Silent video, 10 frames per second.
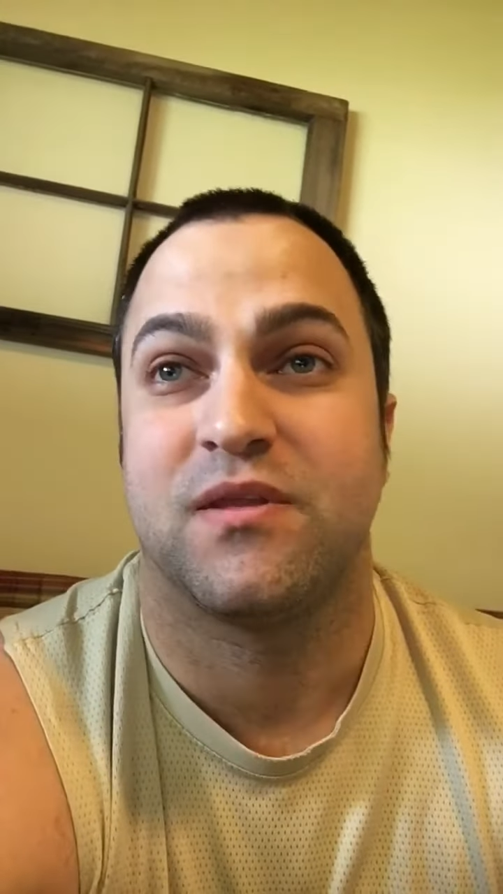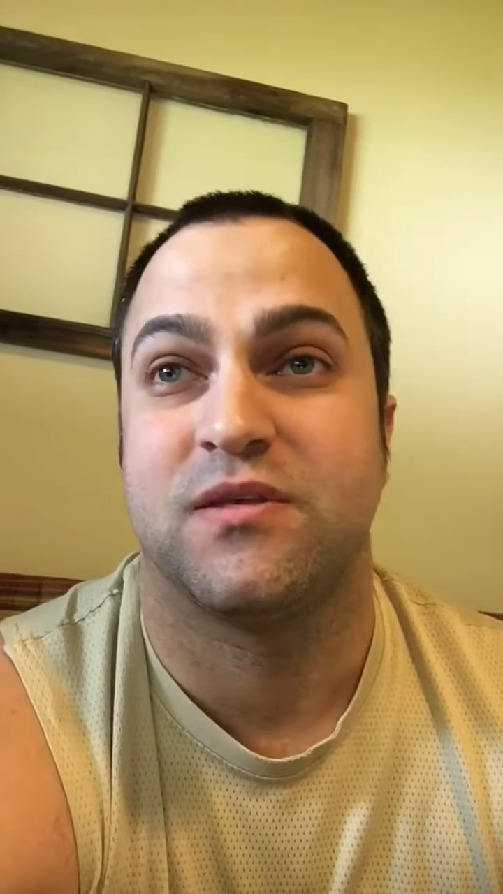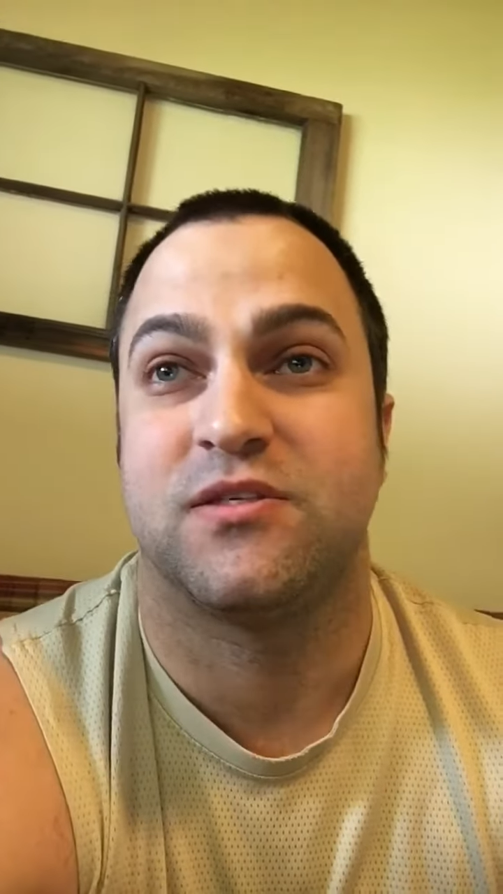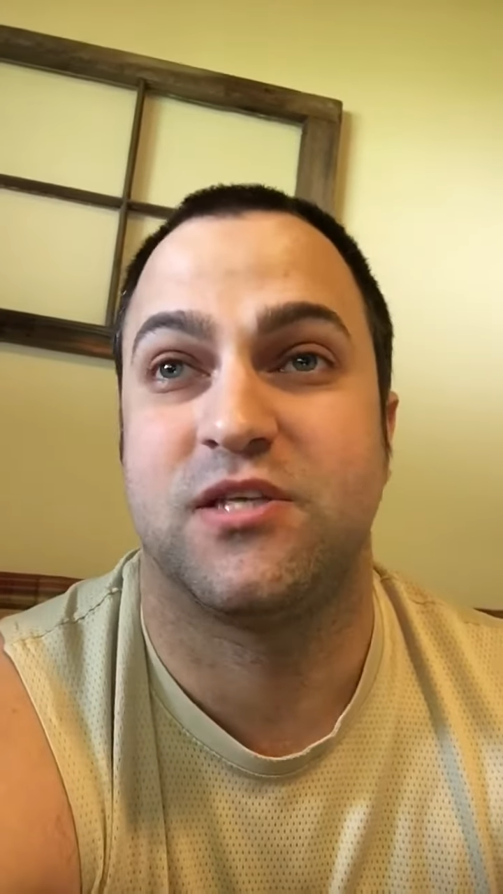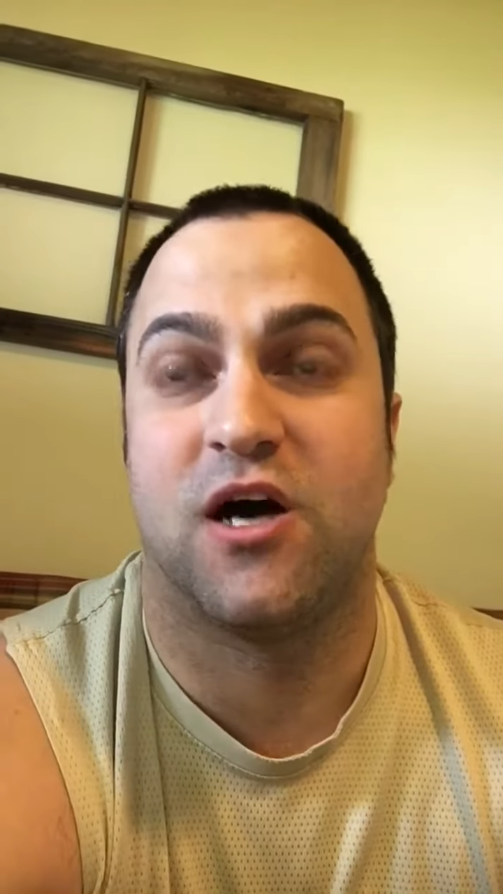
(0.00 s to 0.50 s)

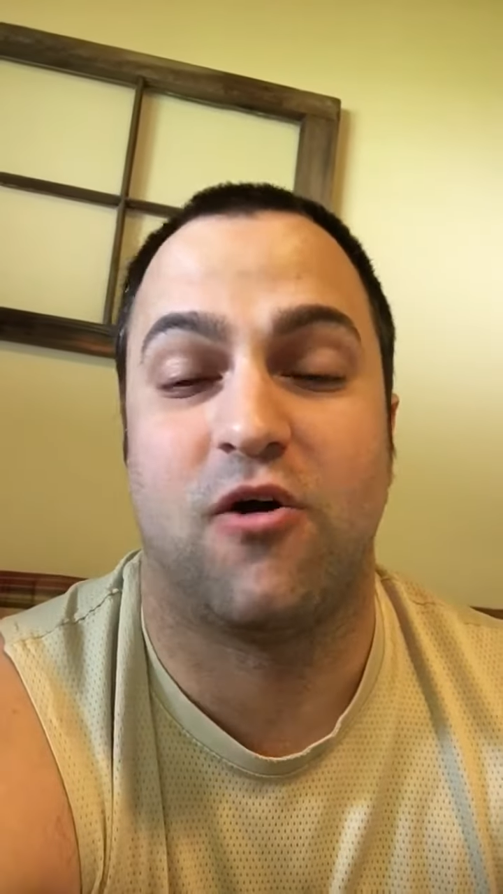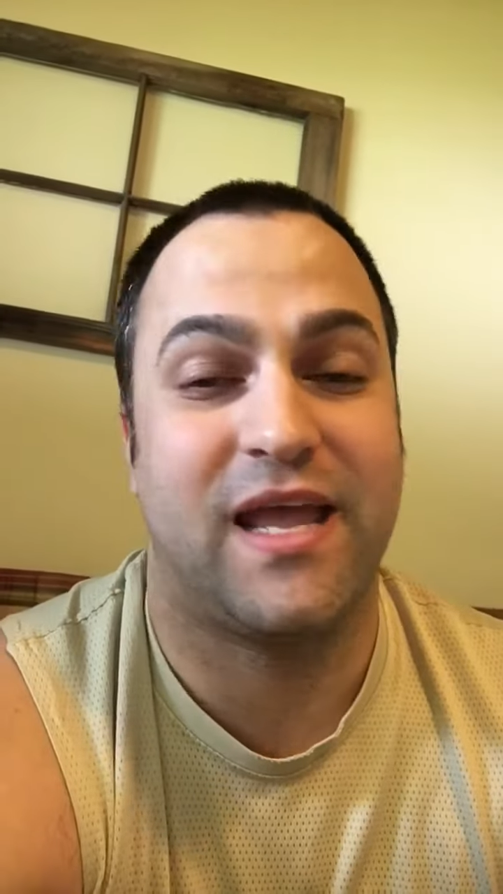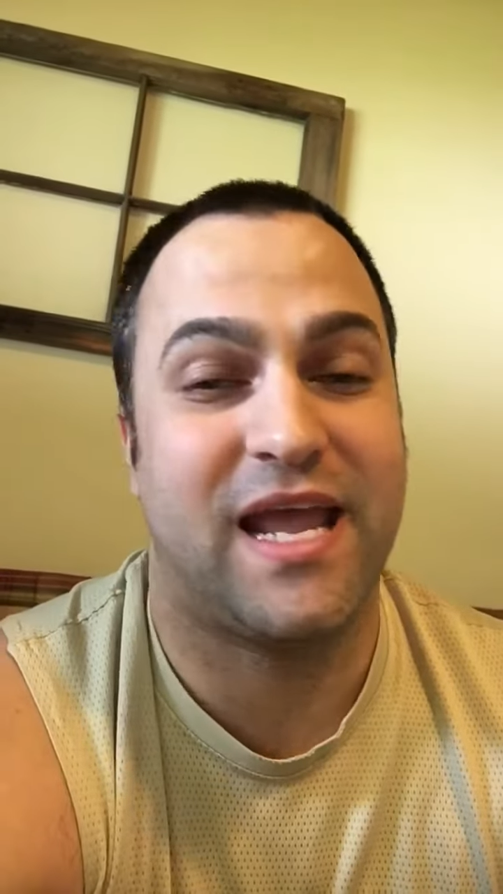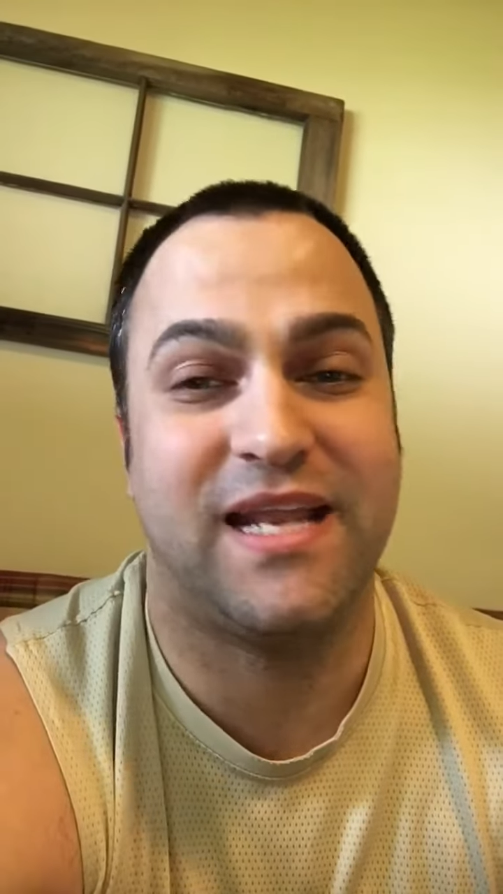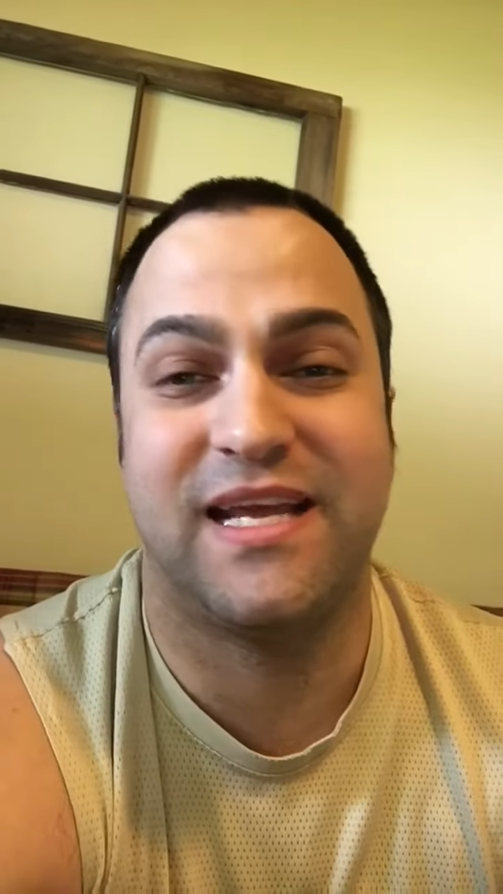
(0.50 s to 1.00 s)
So,
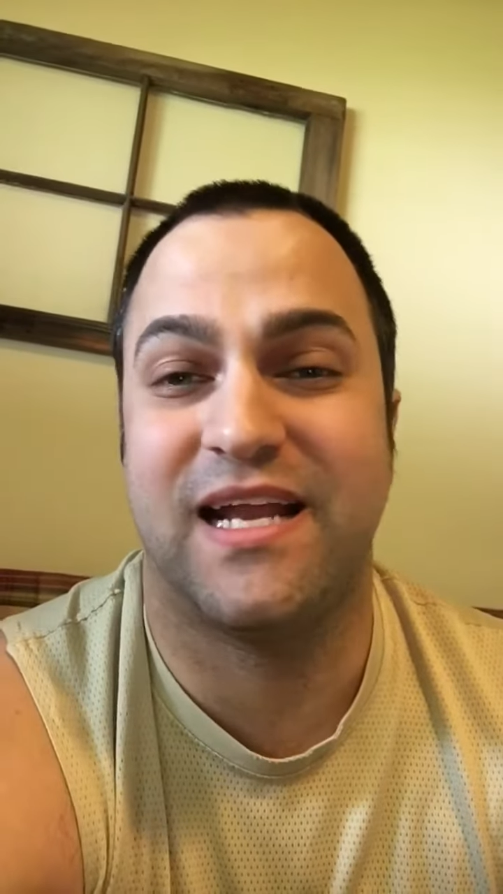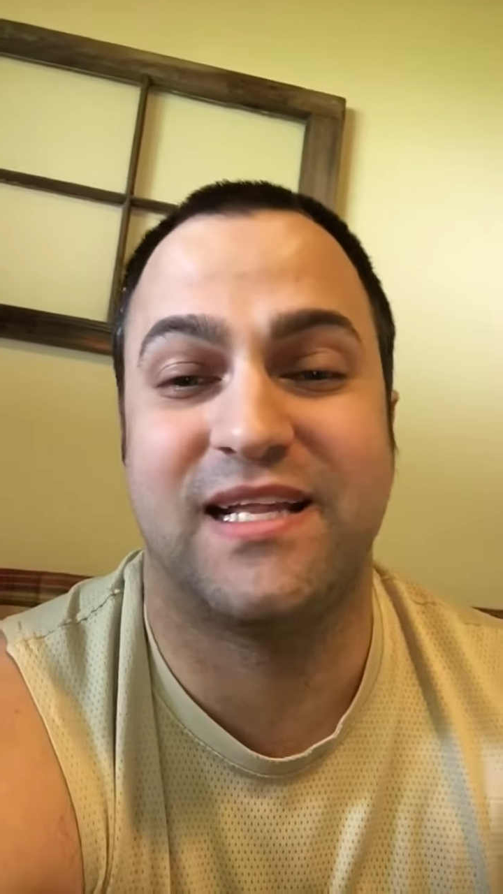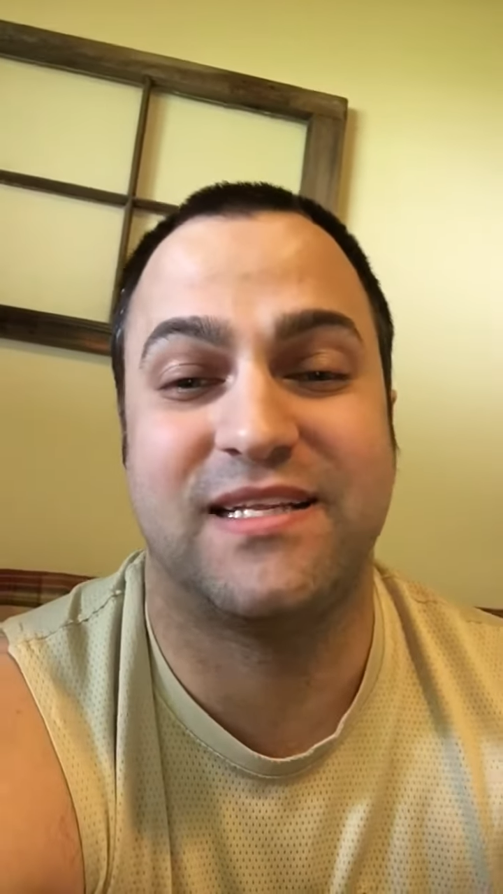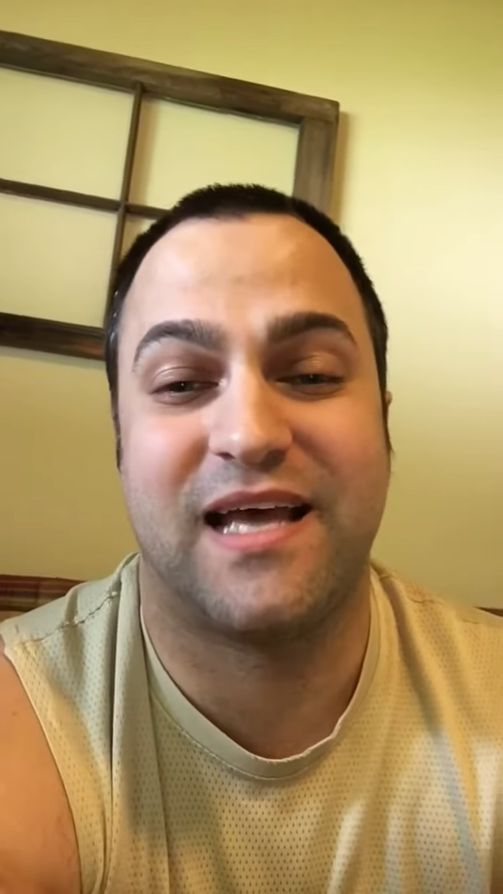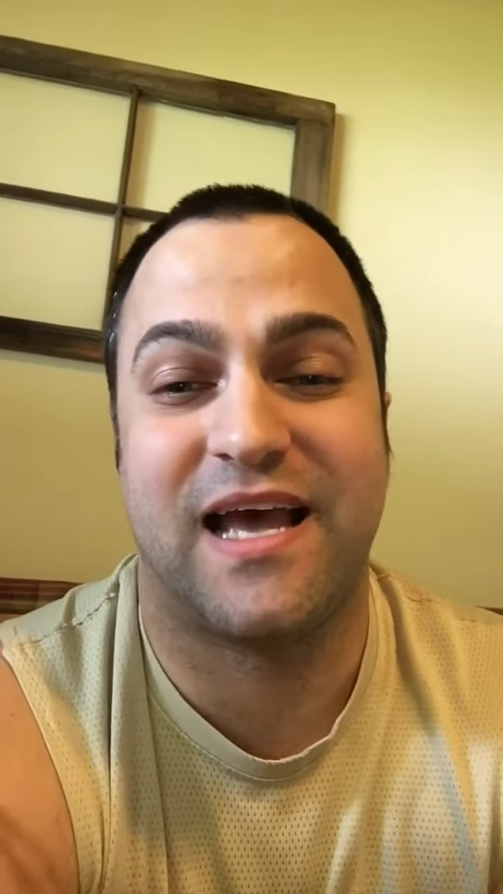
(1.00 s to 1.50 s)
in the end of
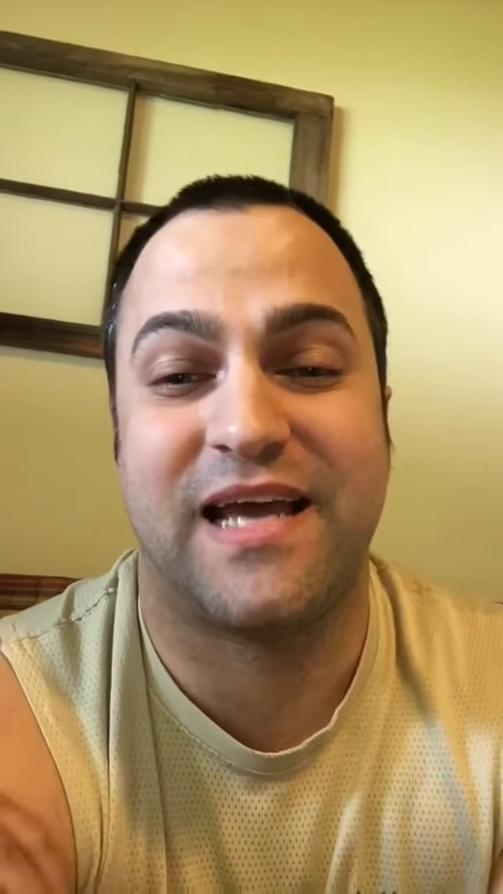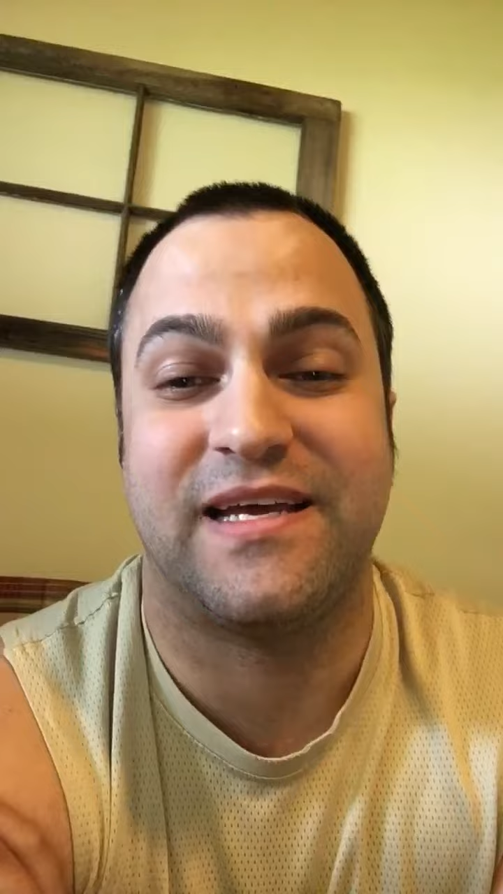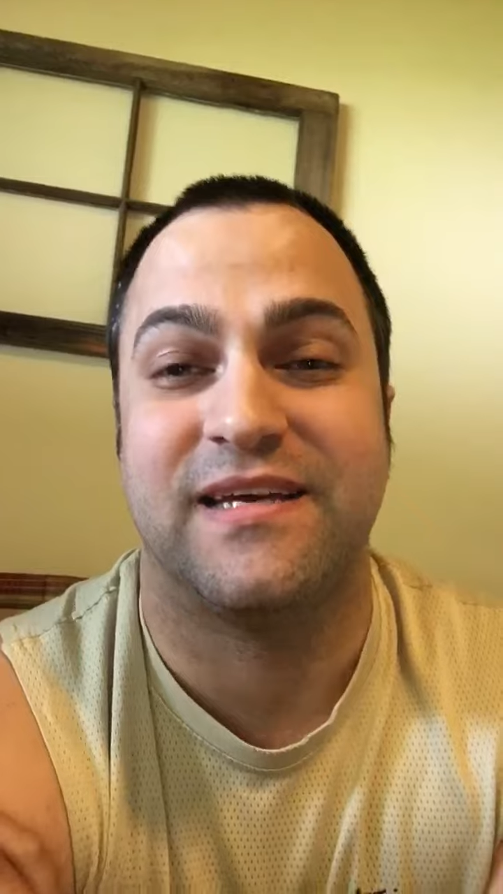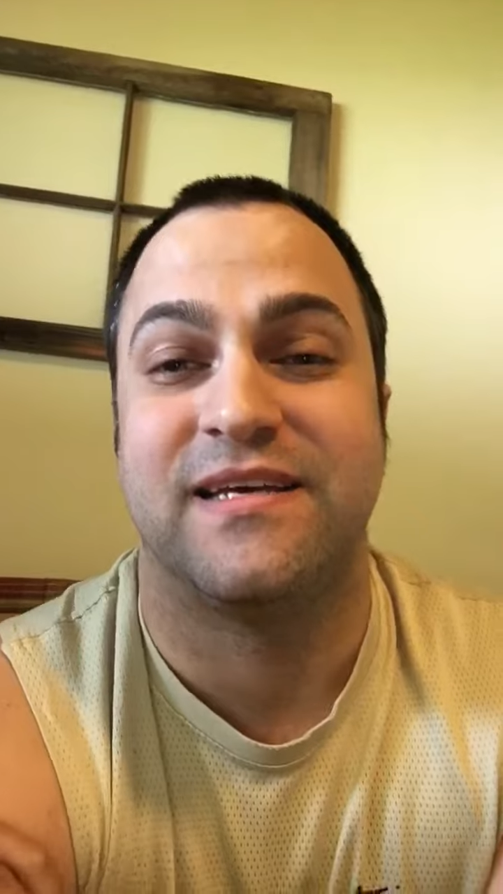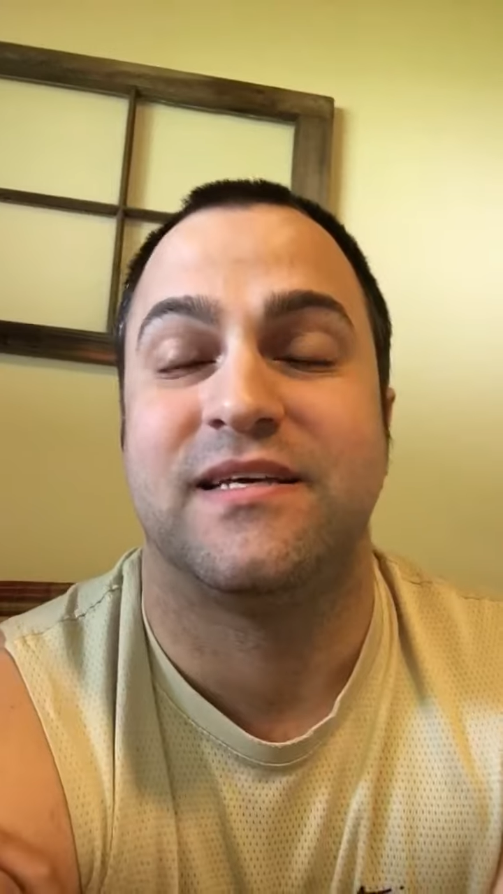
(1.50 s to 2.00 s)
the day,